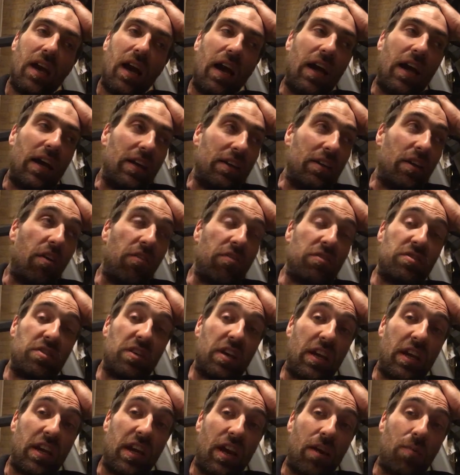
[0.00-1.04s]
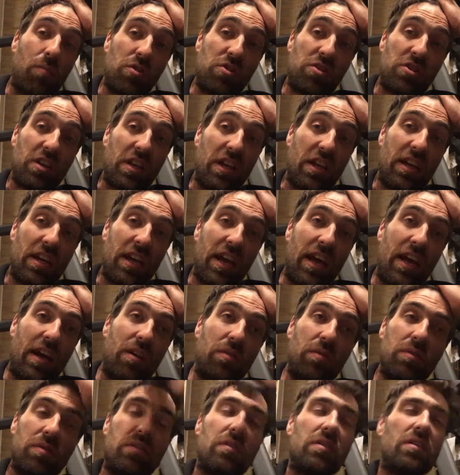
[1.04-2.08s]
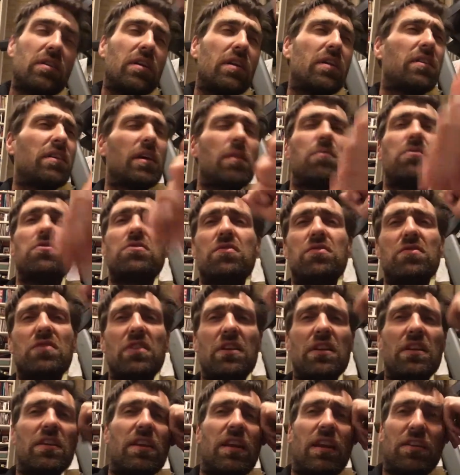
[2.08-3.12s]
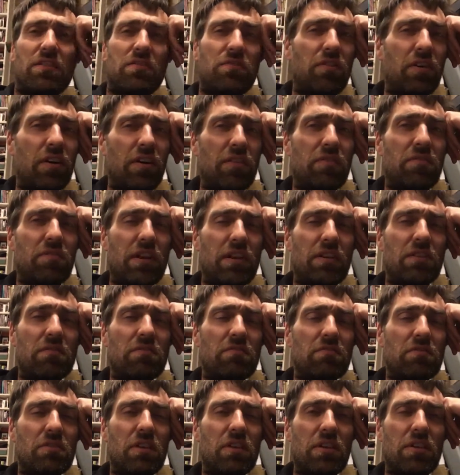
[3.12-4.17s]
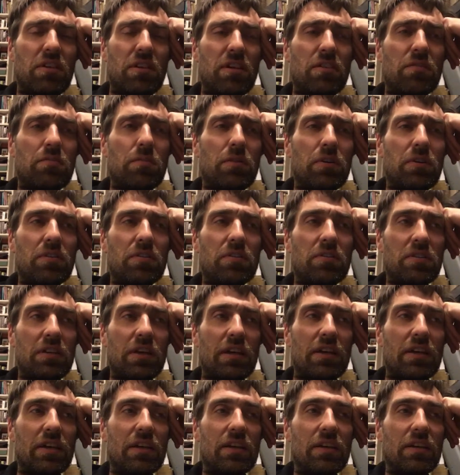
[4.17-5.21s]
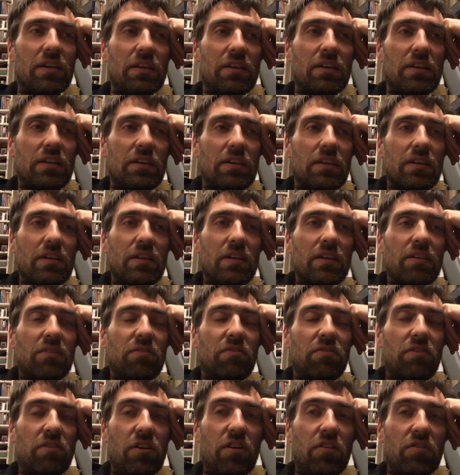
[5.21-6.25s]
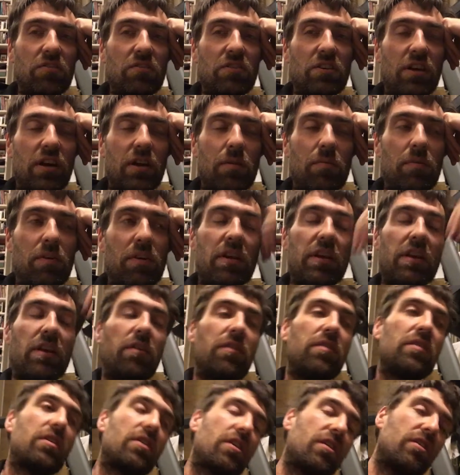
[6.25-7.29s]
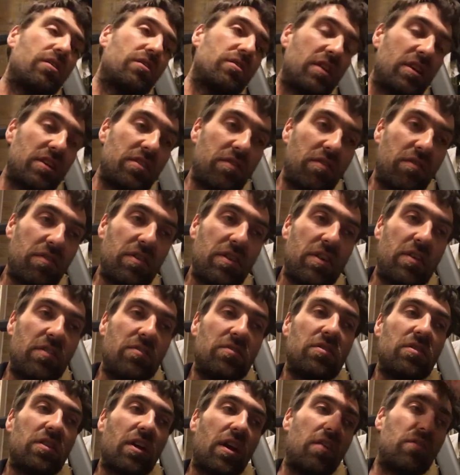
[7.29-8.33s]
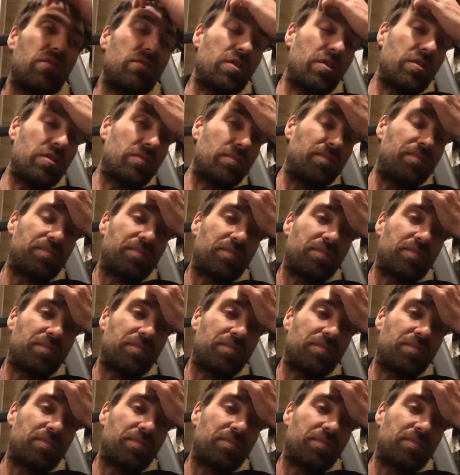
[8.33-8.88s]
And obviously I'm watching it now. I think I must have seen it in the last five, ten years, but for a long time, you know, in the context of everything else that goes on.